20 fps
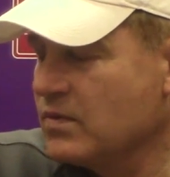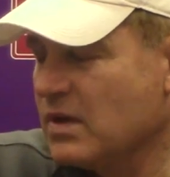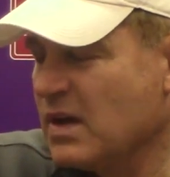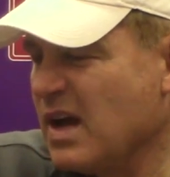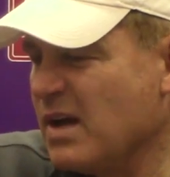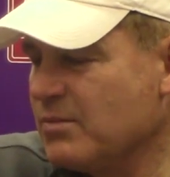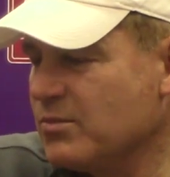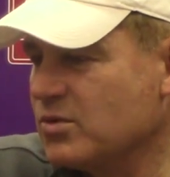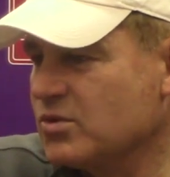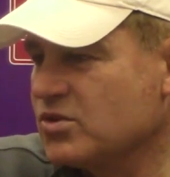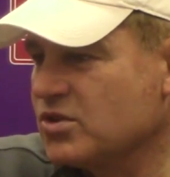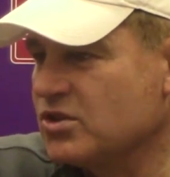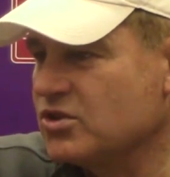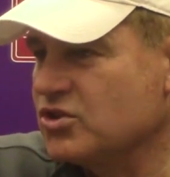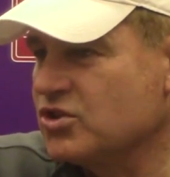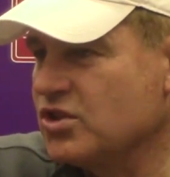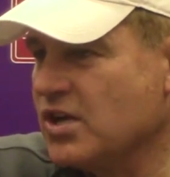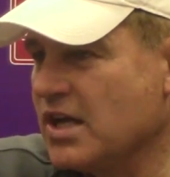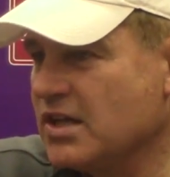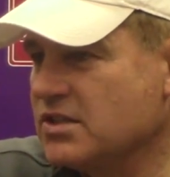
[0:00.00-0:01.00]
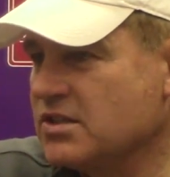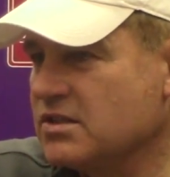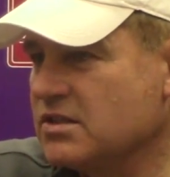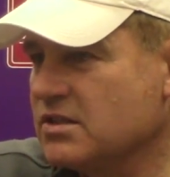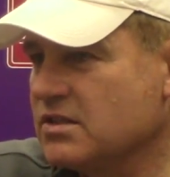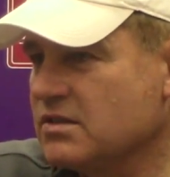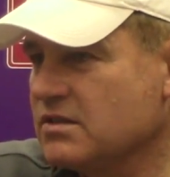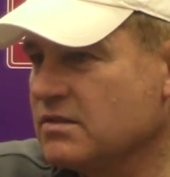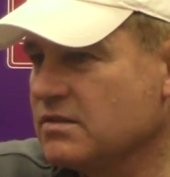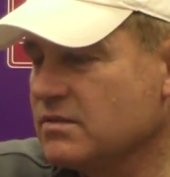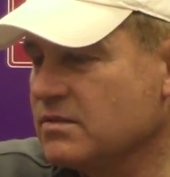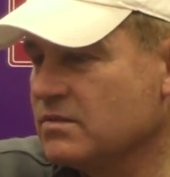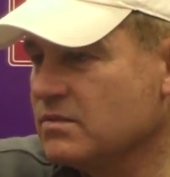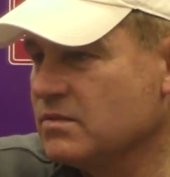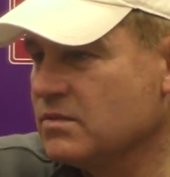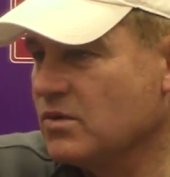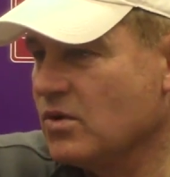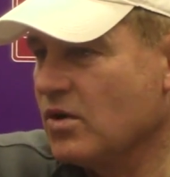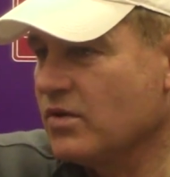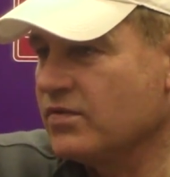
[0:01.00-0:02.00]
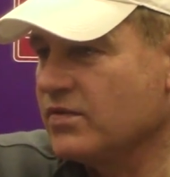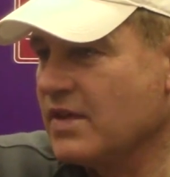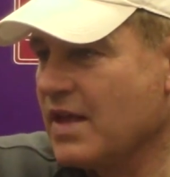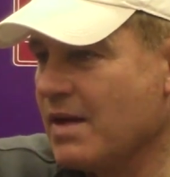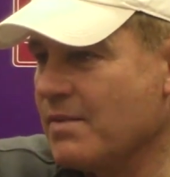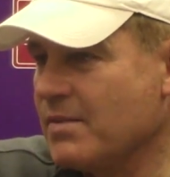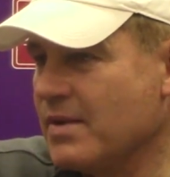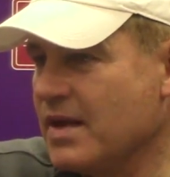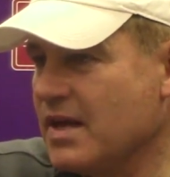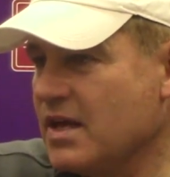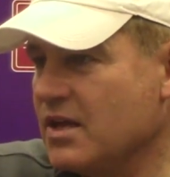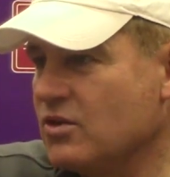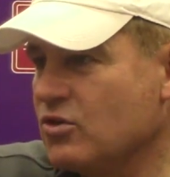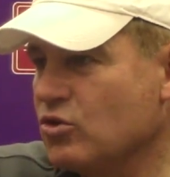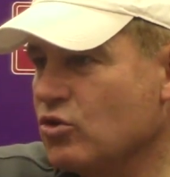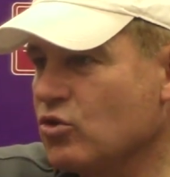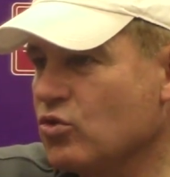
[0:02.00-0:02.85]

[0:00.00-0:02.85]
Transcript: I'm going to suggest, off the top of my head,